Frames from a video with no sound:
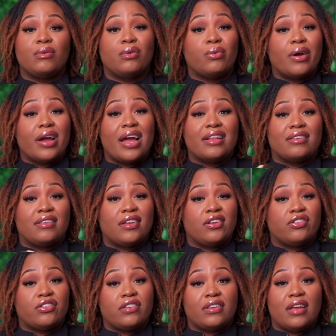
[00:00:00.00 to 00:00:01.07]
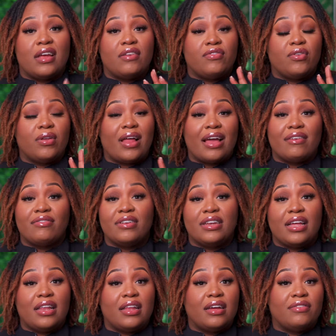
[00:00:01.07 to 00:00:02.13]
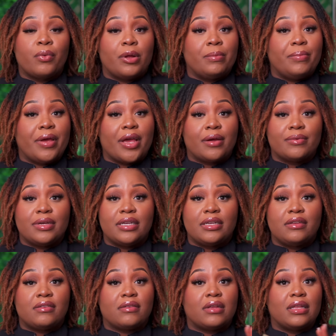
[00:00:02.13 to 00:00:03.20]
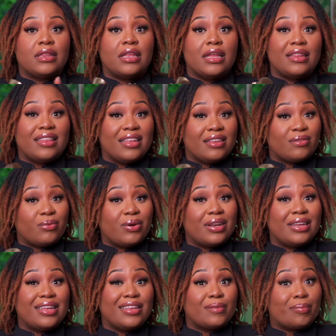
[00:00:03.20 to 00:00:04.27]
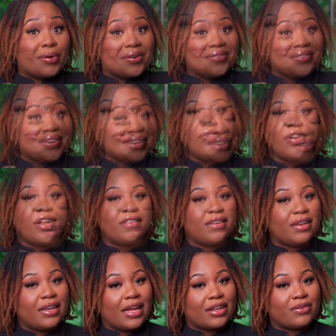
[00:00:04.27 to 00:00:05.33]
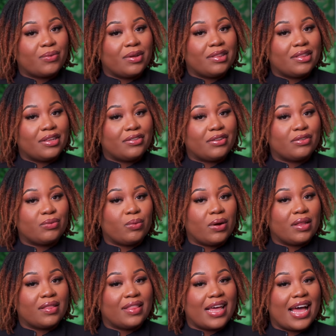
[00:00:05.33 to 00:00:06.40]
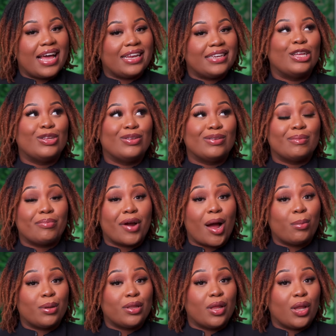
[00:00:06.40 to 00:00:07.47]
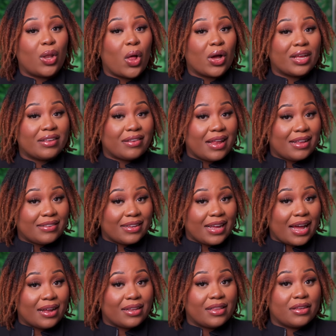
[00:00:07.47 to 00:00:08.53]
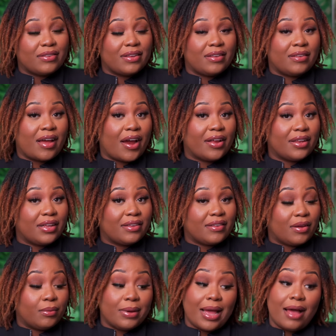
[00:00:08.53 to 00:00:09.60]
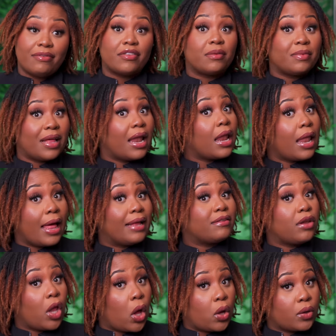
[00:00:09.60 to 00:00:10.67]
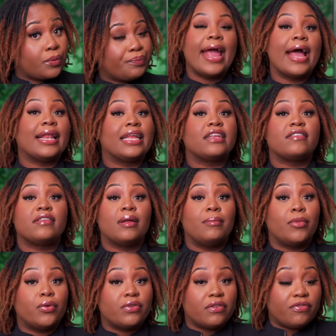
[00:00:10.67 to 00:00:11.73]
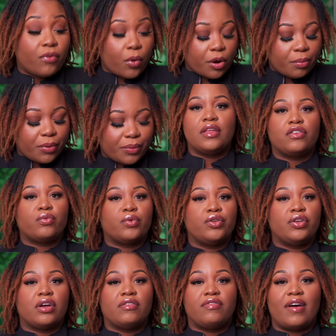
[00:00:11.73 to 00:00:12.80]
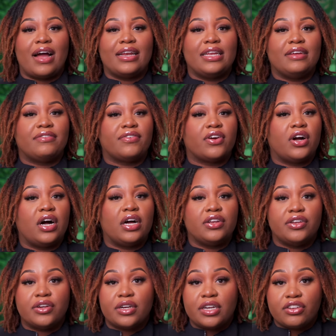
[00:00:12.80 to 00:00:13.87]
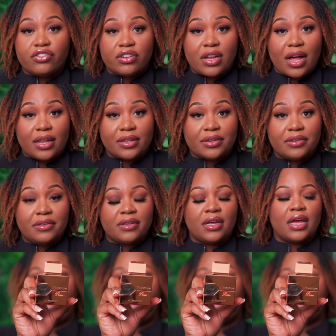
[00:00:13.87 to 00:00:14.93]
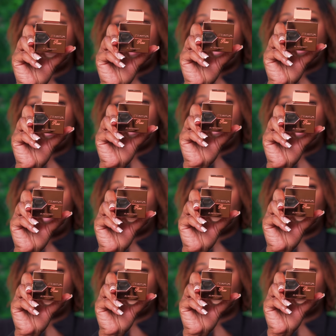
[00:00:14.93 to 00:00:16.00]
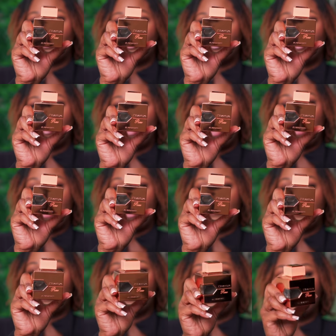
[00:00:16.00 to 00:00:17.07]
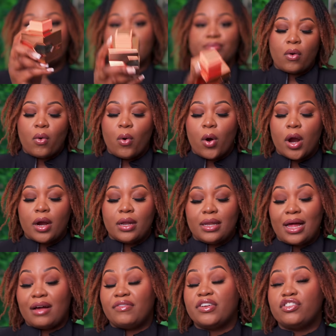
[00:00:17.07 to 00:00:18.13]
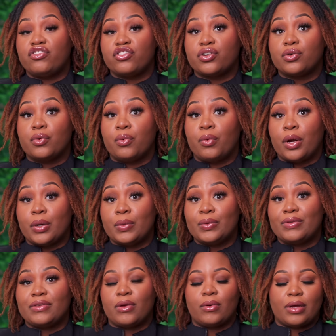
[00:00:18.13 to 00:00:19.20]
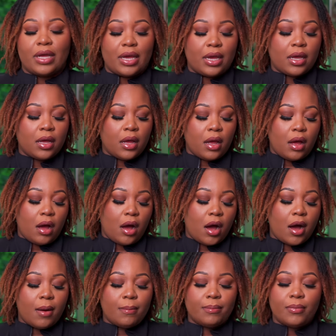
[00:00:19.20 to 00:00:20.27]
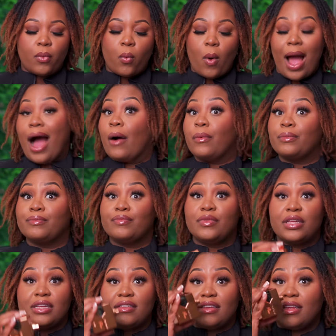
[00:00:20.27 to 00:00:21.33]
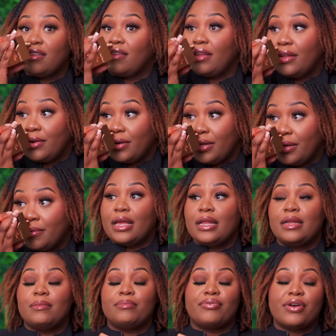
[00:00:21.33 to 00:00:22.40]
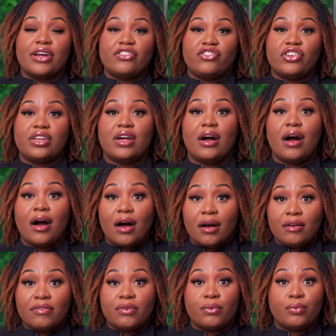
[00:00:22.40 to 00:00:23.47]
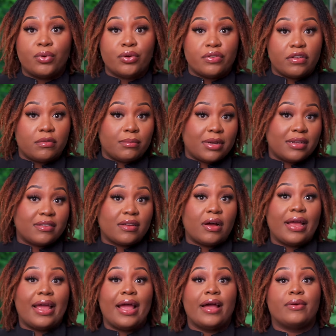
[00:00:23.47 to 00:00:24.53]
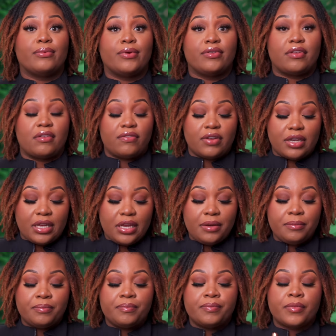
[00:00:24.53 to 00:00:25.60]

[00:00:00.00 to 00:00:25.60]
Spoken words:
would wear it as a signature scent. If you like vanilla, red berries, then this one is perfect. Moving on to the next one. This is one that is probably the longest lasting out of this entire list. And we have some that last long and it's the most affordable. This one, you can find it for under $100. All Her Main La Venture a la Rose, or Laventure Rose, okay? Wow, this is literally an impression of Rose's Musk and Rose's Vanille.